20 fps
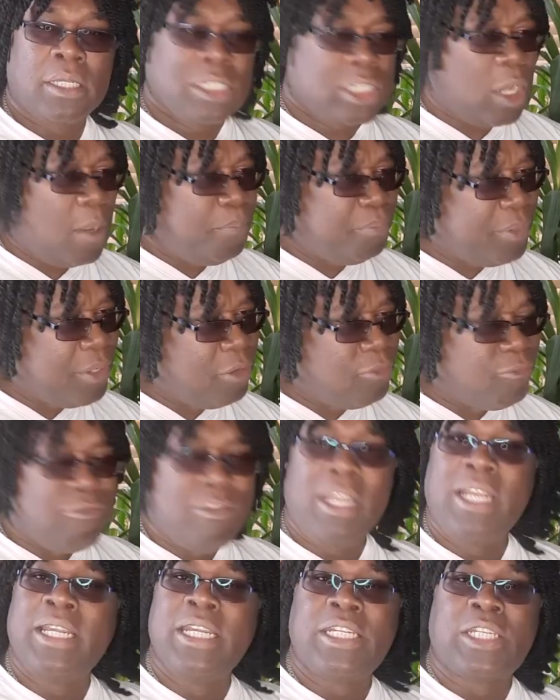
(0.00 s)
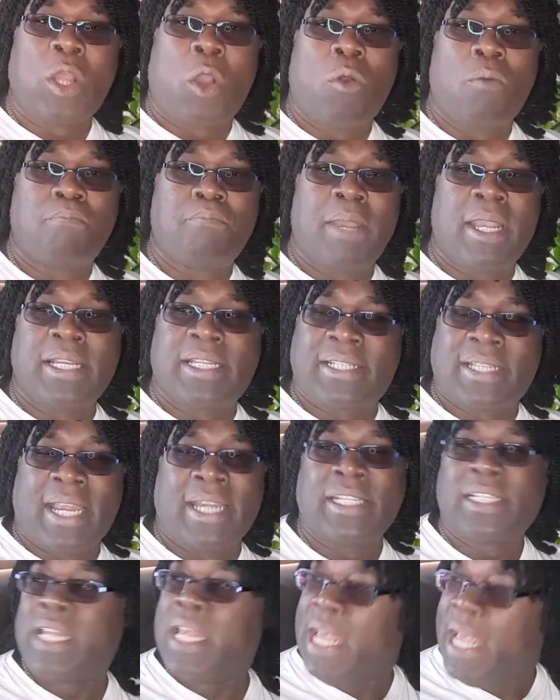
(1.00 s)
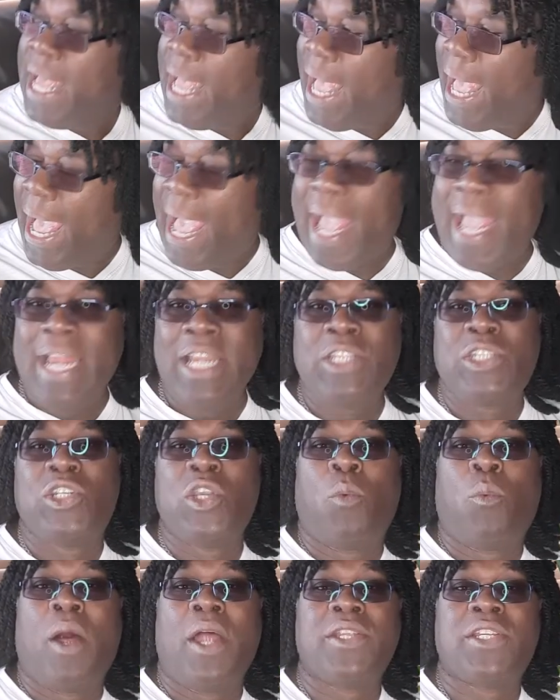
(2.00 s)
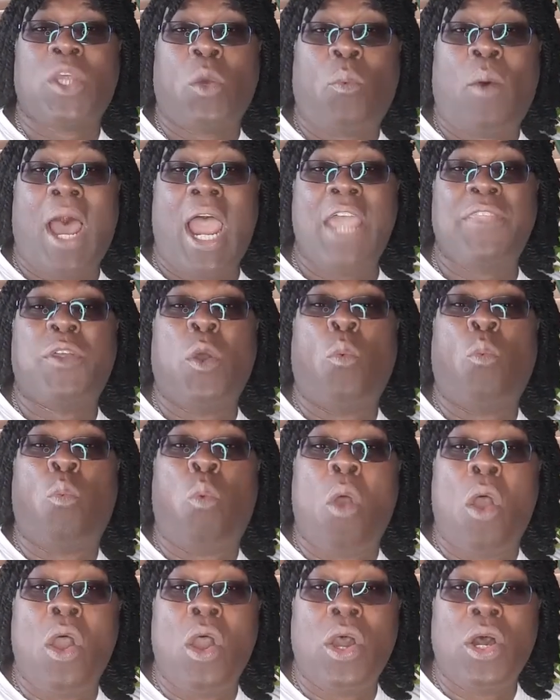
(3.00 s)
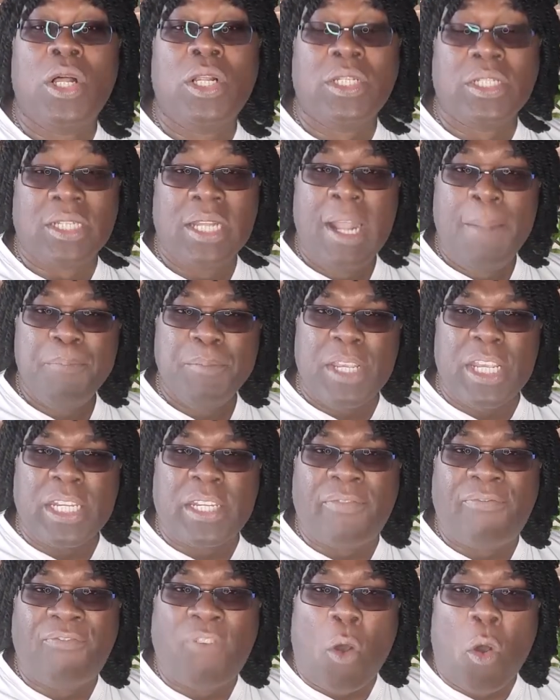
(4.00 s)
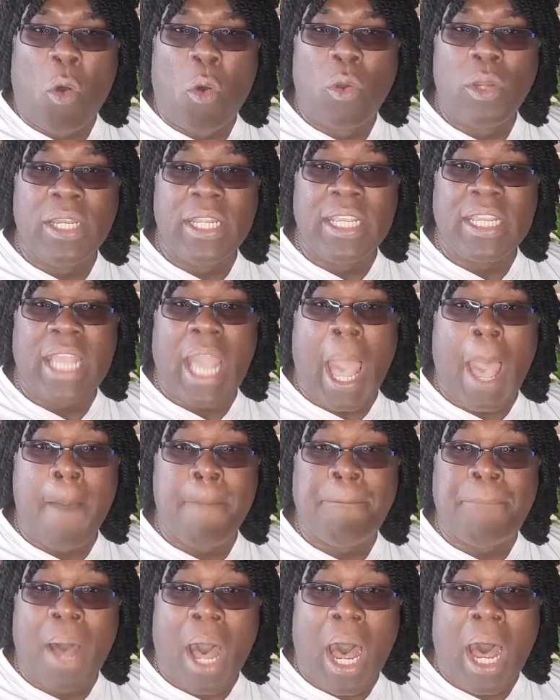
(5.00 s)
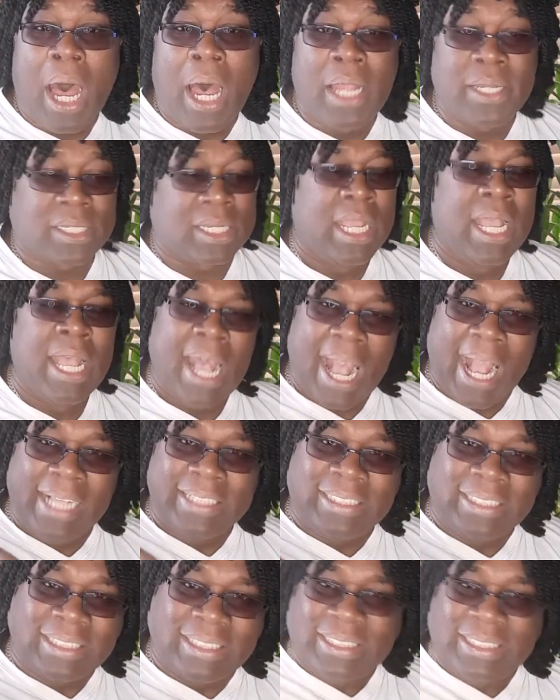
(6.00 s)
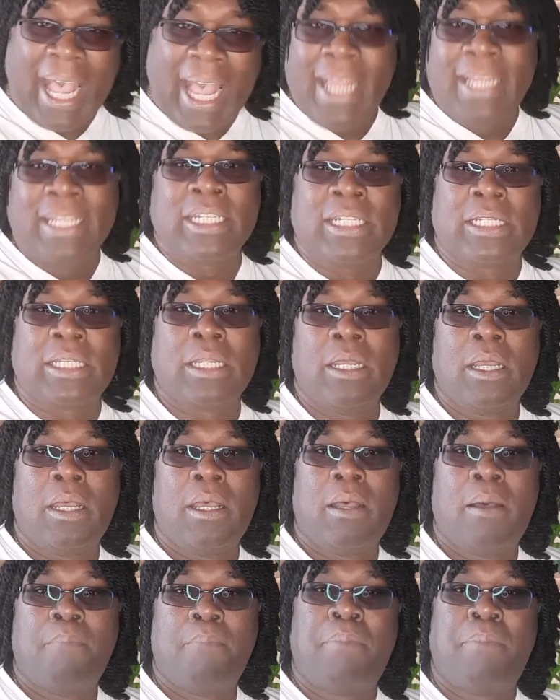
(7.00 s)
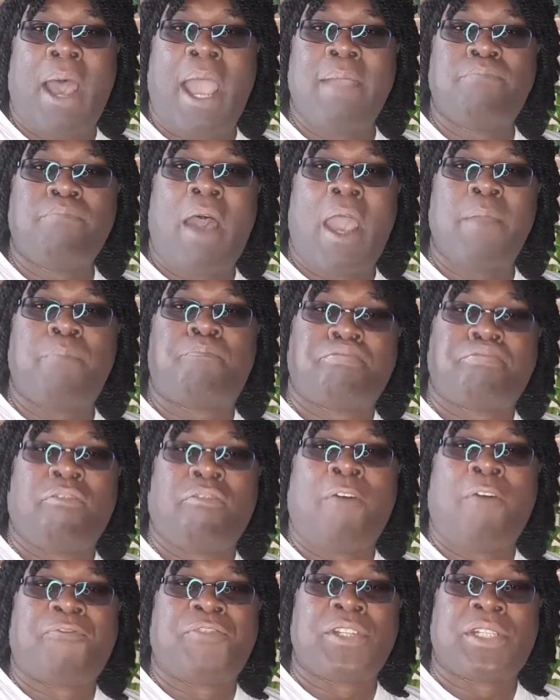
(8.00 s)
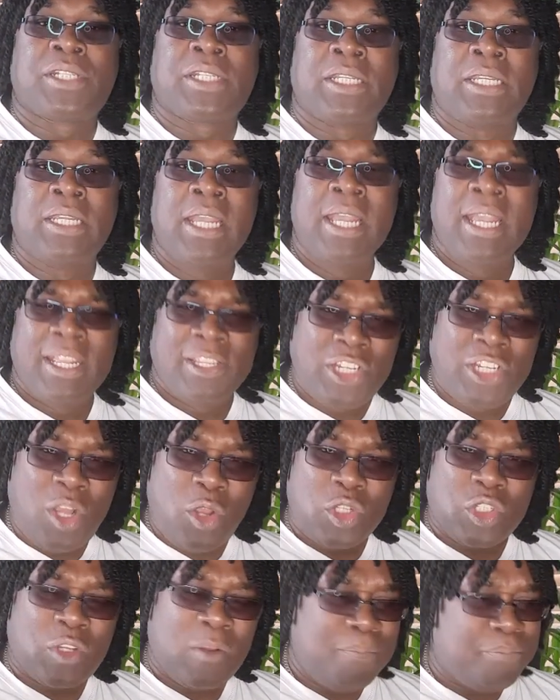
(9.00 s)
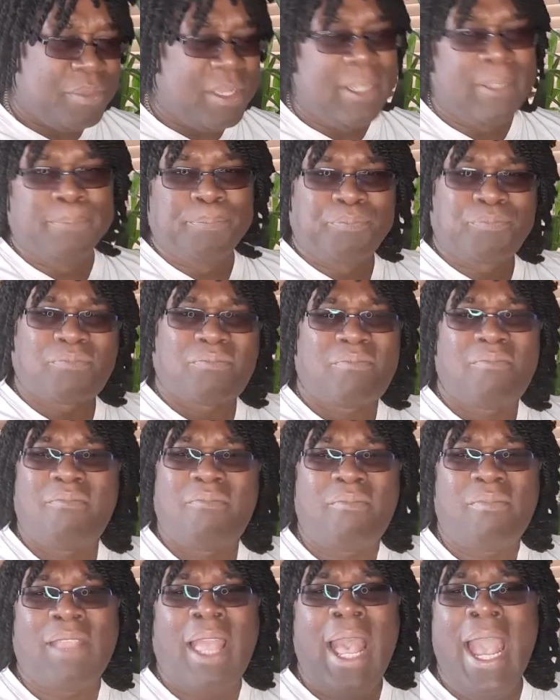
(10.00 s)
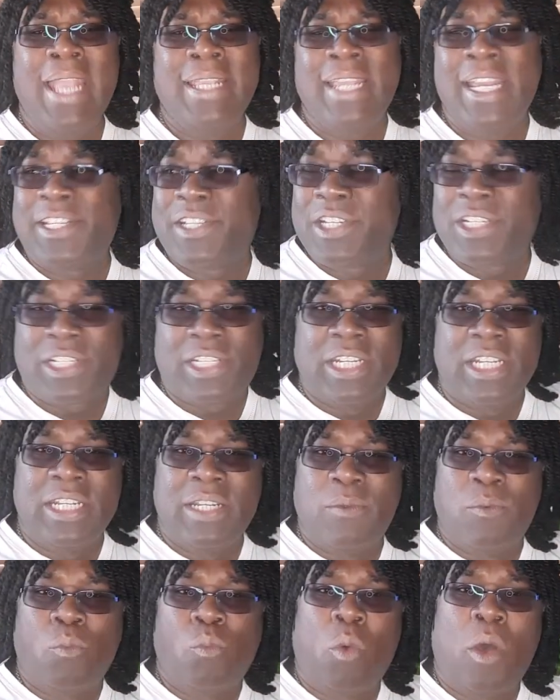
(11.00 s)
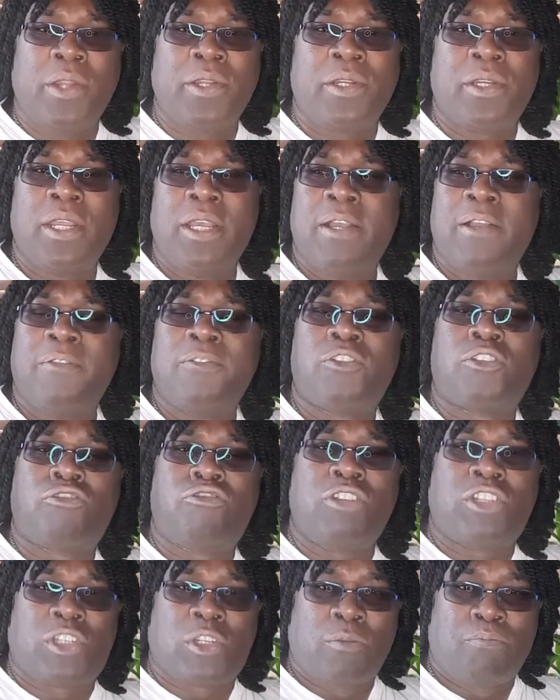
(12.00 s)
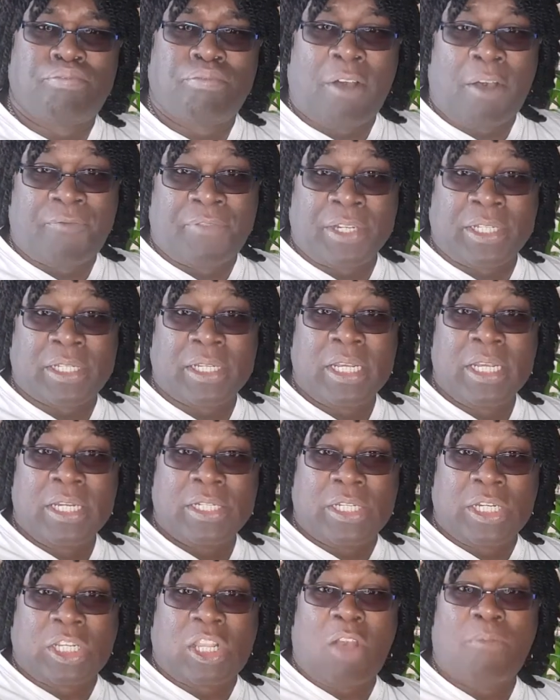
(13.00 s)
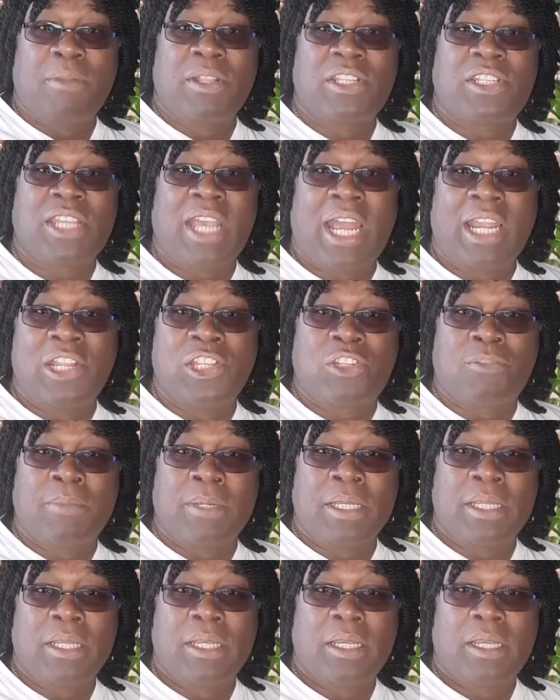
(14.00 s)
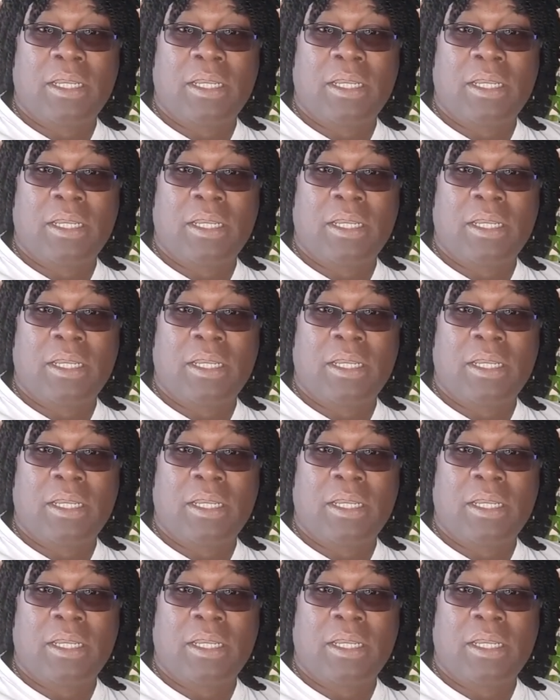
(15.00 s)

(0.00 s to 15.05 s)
Something really don't make sense. And you wonder why the world is falling apart. I stand by my prophecy. You know something? I get to see one Christian prophet to come and challenge me.